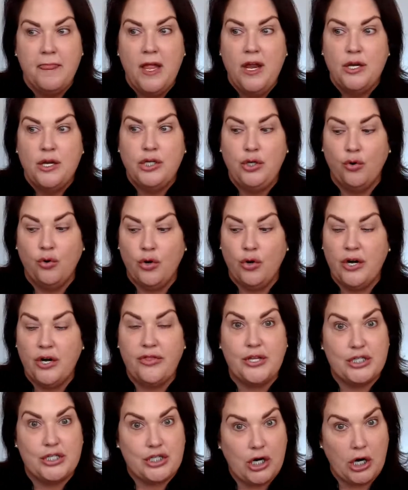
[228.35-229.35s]
you're the
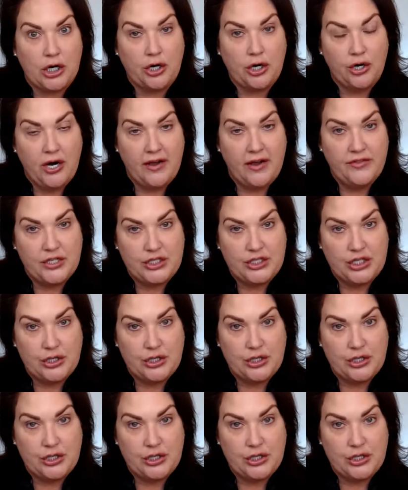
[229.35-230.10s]
darker of the two